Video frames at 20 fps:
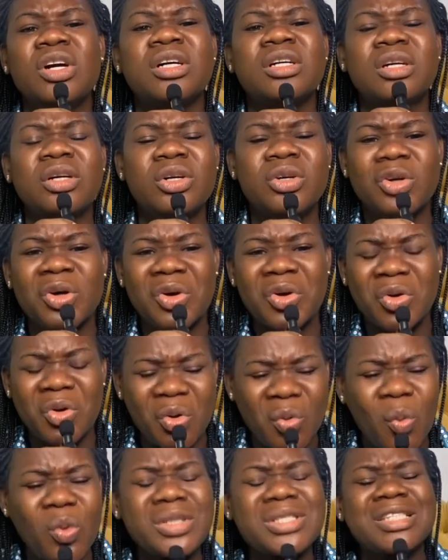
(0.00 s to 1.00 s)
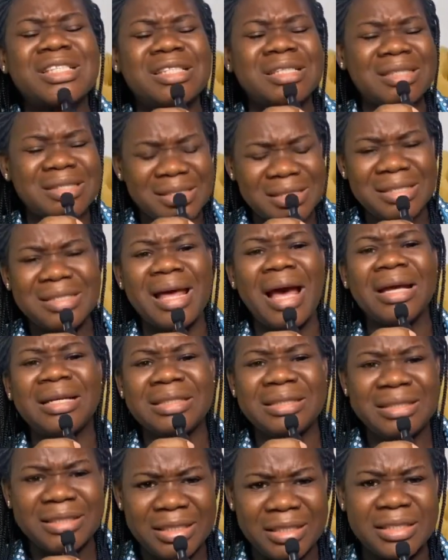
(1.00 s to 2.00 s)
What is the thing that
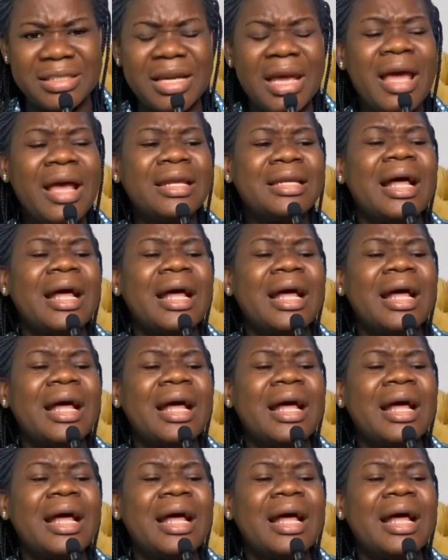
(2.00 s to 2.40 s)
he did